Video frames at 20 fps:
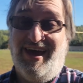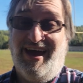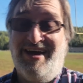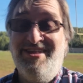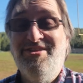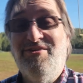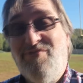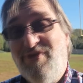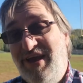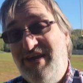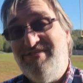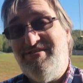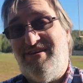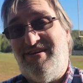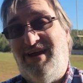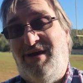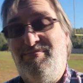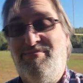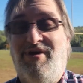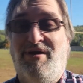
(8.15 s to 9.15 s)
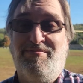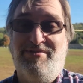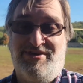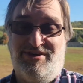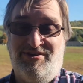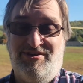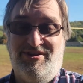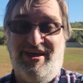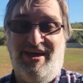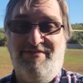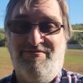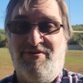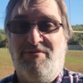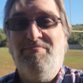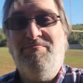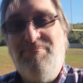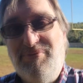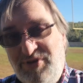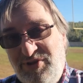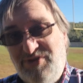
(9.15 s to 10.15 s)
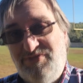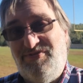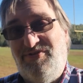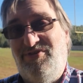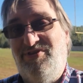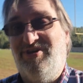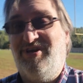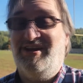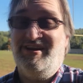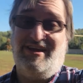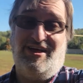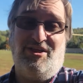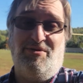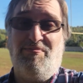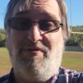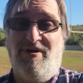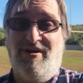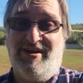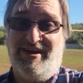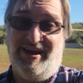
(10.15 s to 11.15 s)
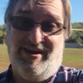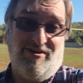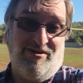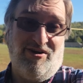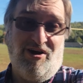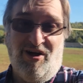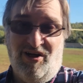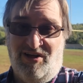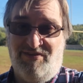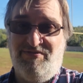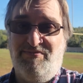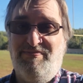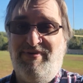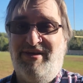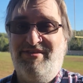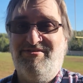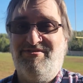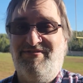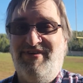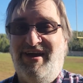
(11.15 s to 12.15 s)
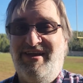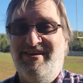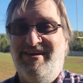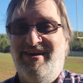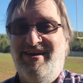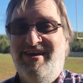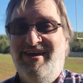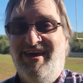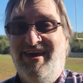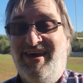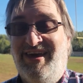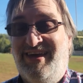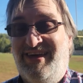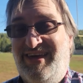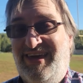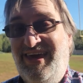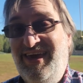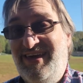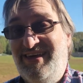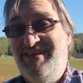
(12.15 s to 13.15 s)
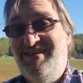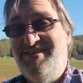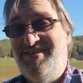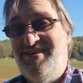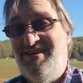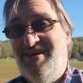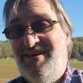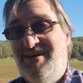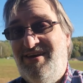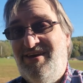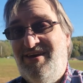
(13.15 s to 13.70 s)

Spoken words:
And the reason I'm coming to you today from beautiful Condella Park here in Olyphant, Pennsylvania is